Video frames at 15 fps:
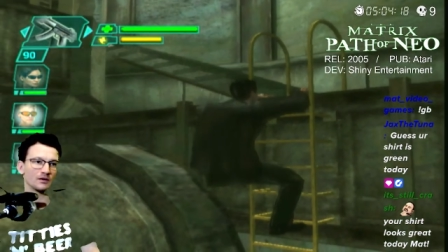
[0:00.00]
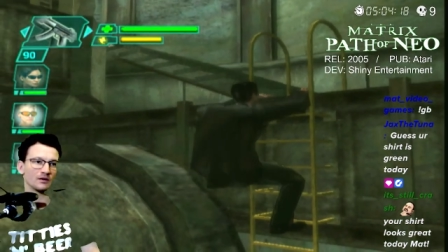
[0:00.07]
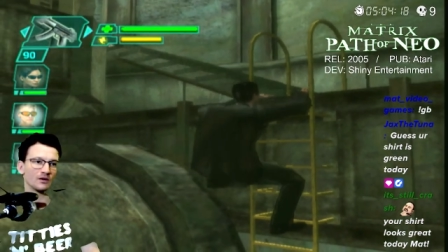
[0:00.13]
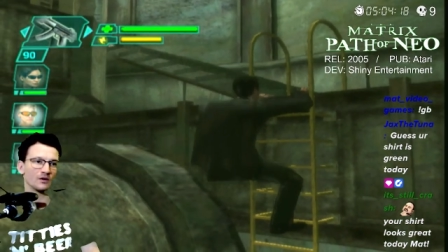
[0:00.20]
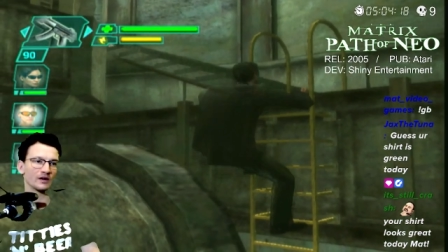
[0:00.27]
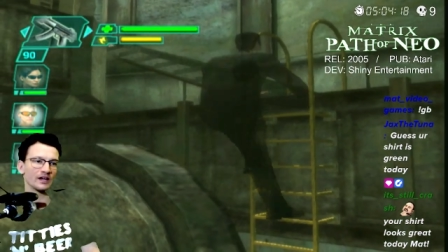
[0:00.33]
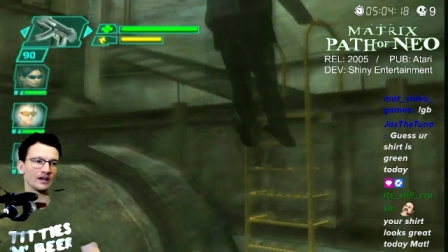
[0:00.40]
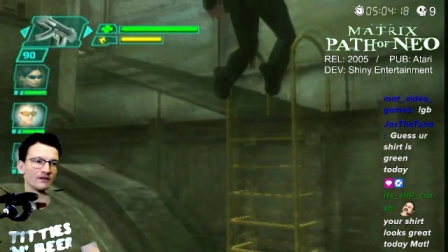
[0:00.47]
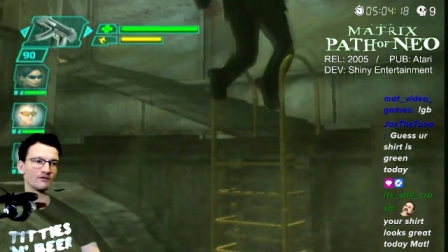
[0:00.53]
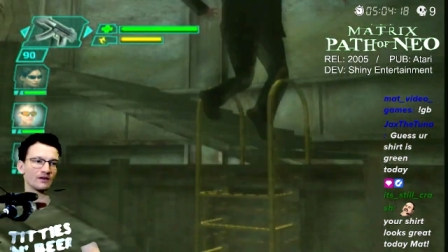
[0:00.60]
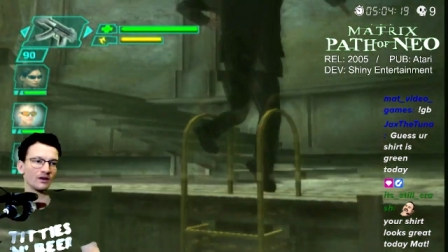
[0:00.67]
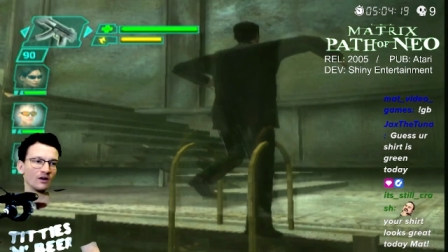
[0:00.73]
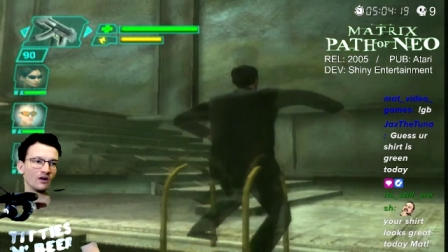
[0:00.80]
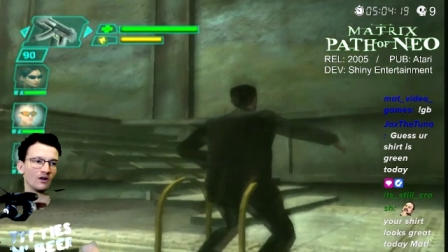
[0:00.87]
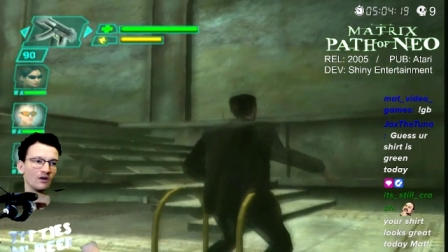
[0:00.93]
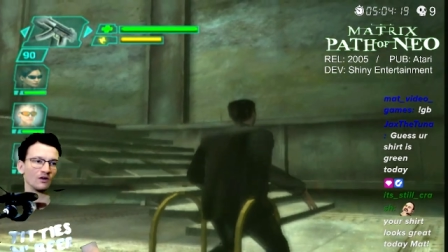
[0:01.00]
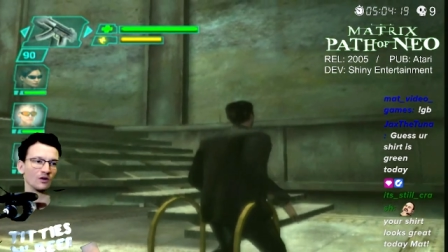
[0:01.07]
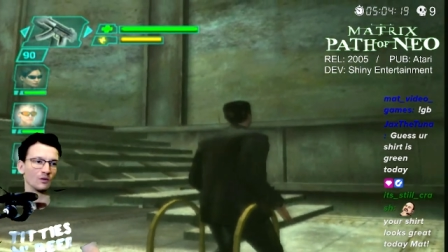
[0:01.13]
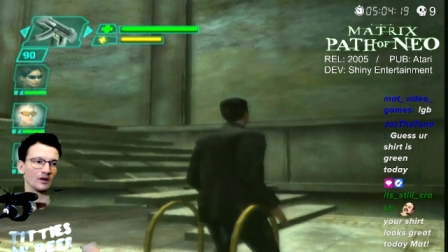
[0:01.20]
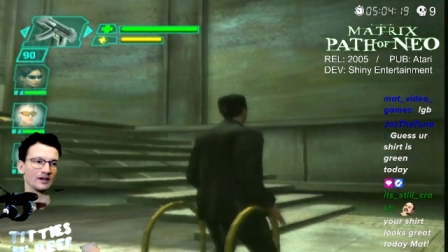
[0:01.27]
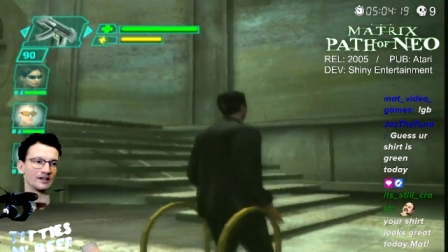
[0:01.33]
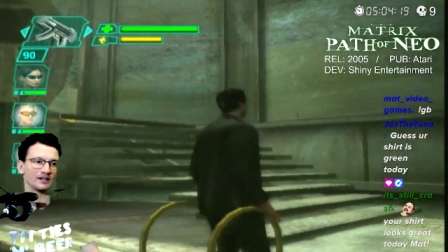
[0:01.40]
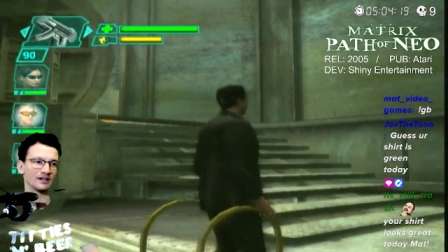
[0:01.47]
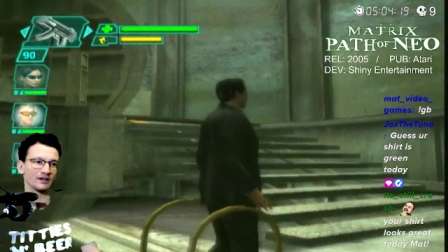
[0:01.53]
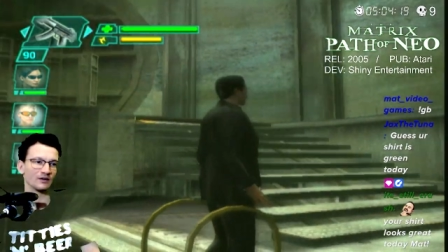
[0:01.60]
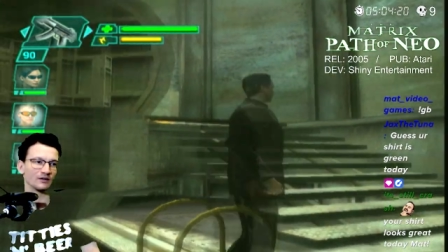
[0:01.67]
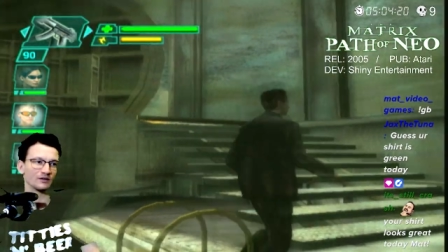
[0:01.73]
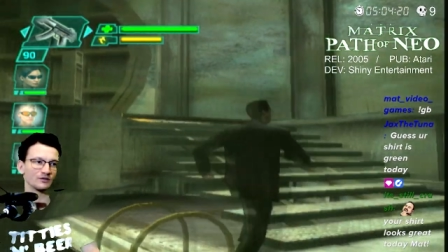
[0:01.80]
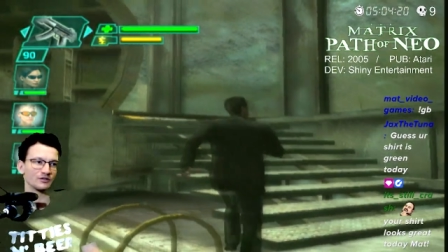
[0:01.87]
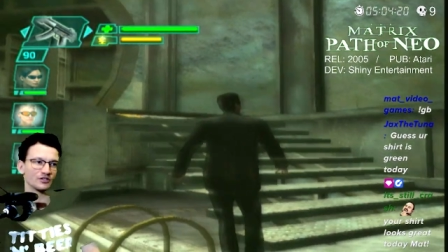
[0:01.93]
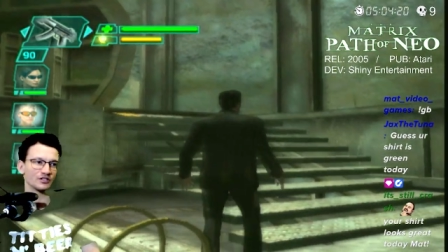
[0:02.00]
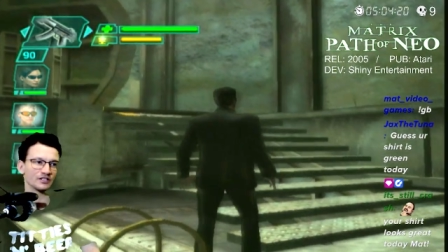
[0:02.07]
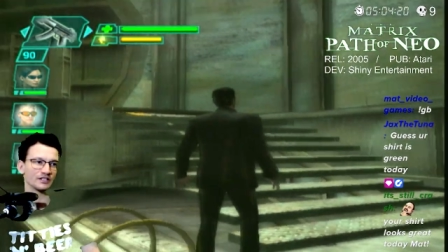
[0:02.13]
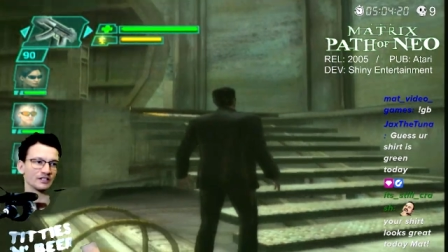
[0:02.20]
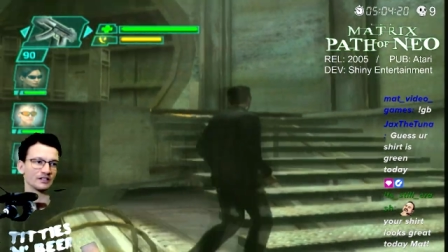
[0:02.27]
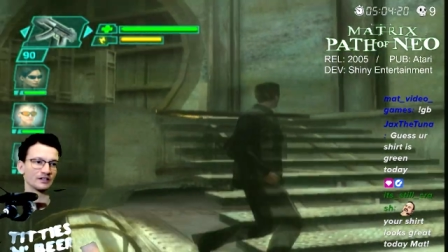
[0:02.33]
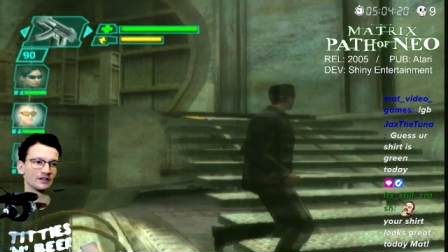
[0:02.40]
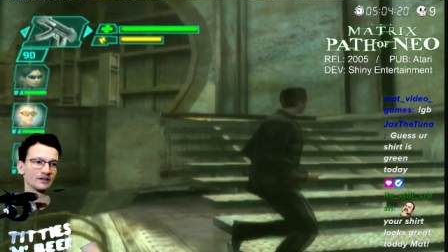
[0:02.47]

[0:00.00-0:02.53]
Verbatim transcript: Okay, I fell all the way down. Oh shit.